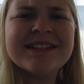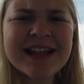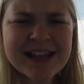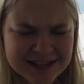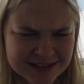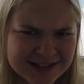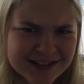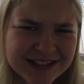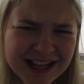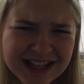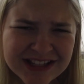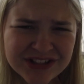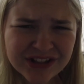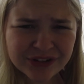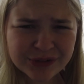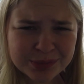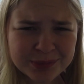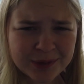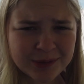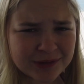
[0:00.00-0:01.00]
that's because I
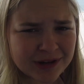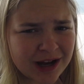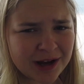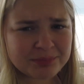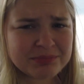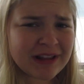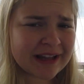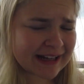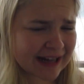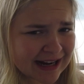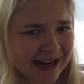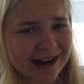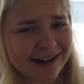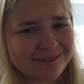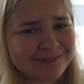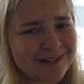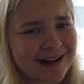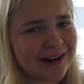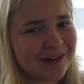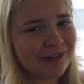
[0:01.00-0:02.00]
just woke up like a
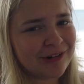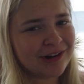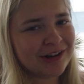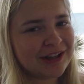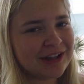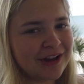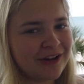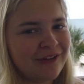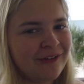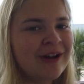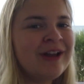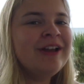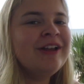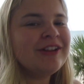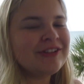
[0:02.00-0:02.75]
half hour ago.